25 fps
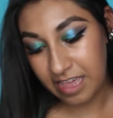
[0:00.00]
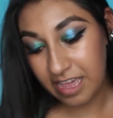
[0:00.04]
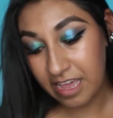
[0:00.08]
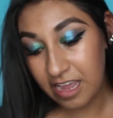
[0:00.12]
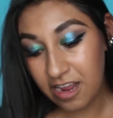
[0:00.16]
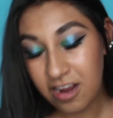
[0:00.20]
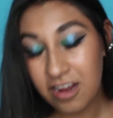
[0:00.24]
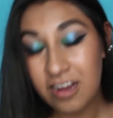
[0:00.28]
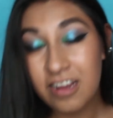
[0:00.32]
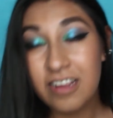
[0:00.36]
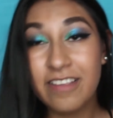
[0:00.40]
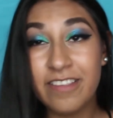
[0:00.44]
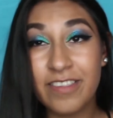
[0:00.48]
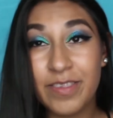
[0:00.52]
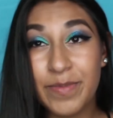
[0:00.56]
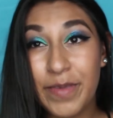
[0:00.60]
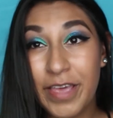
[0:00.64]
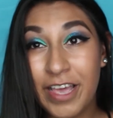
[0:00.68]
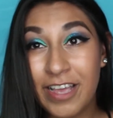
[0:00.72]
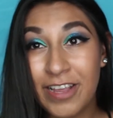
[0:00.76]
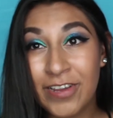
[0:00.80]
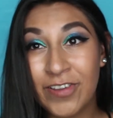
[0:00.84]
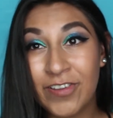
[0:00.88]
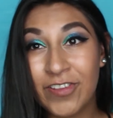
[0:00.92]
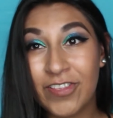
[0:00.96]
here is the
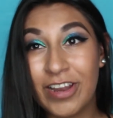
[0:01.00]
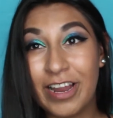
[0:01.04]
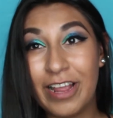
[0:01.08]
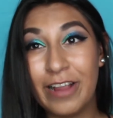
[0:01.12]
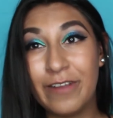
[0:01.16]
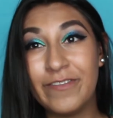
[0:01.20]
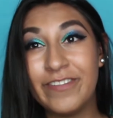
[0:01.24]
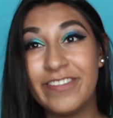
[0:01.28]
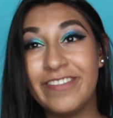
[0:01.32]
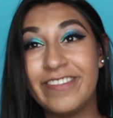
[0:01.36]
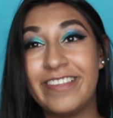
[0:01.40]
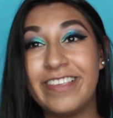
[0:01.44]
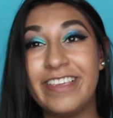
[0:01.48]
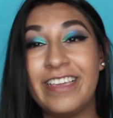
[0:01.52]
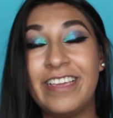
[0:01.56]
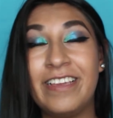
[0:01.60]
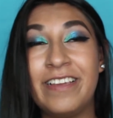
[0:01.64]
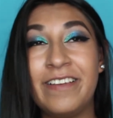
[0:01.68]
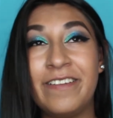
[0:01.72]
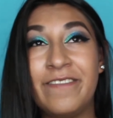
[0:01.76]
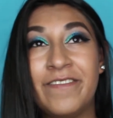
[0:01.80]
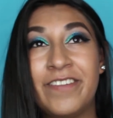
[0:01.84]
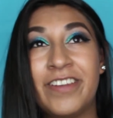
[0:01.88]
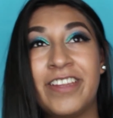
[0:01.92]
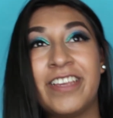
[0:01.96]
package that I
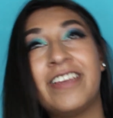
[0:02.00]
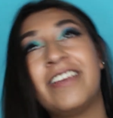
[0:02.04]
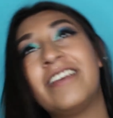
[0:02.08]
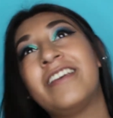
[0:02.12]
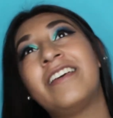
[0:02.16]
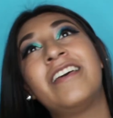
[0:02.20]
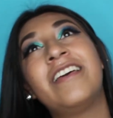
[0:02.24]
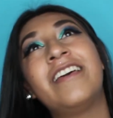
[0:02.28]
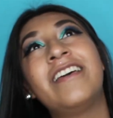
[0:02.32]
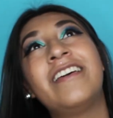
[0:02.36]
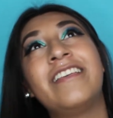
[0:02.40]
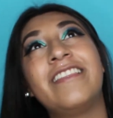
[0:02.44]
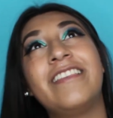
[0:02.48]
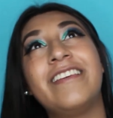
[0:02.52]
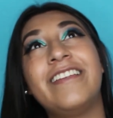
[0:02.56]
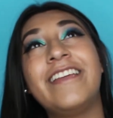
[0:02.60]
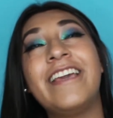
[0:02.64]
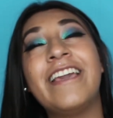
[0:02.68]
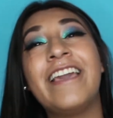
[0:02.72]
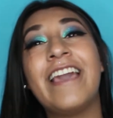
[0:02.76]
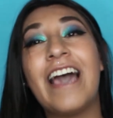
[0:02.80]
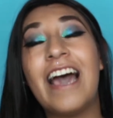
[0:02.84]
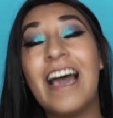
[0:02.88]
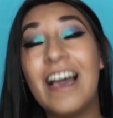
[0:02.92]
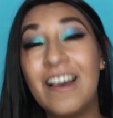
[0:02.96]
received the
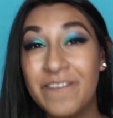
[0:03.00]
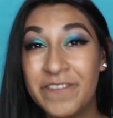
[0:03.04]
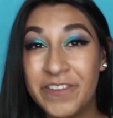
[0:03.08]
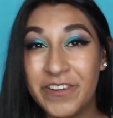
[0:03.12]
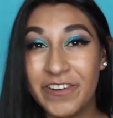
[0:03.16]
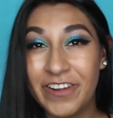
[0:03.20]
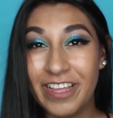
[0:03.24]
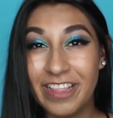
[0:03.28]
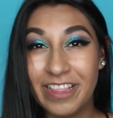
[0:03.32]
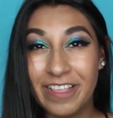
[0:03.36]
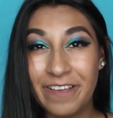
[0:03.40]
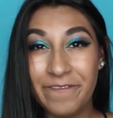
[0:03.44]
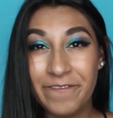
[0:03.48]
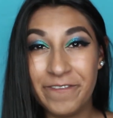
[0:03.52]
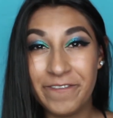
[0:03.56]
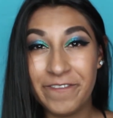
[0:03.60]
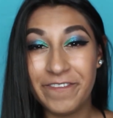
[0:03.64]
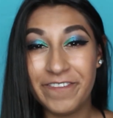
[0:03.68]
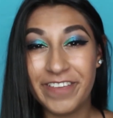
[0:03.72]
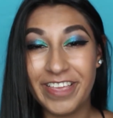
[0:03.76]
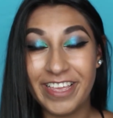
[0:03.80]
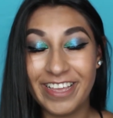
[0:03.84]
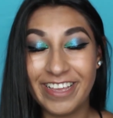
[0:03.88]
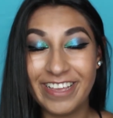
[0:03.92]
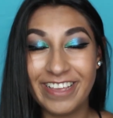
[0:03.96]
day after I left for
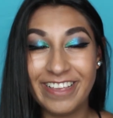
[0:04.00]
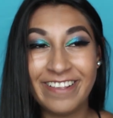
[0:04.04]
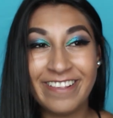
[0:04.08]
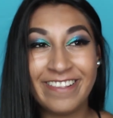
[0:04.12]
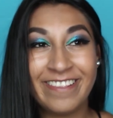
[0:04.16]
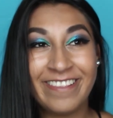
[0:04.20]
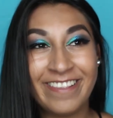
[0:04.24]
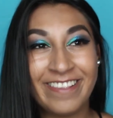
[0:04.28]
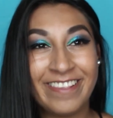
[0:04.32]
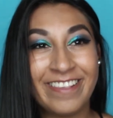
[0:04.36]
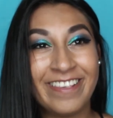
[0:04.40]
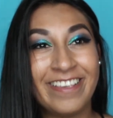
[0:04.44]
Vegas.